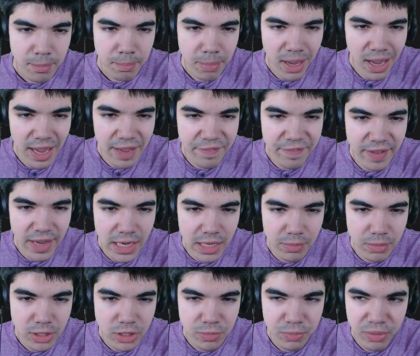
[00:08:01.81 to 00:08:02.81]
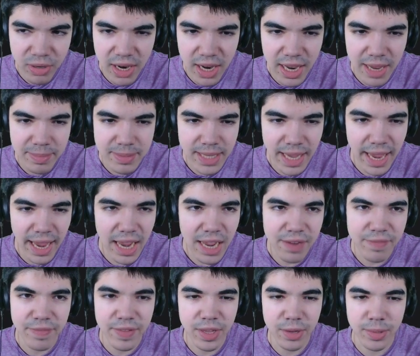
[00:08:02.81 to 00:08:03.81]
Five followers, primes,
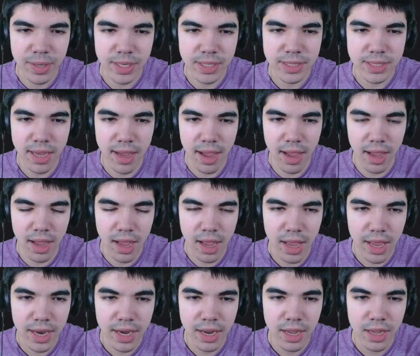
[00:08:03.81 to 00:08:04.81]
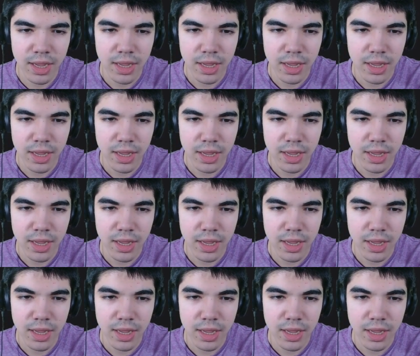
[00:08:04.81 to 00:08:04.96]
and viewers on.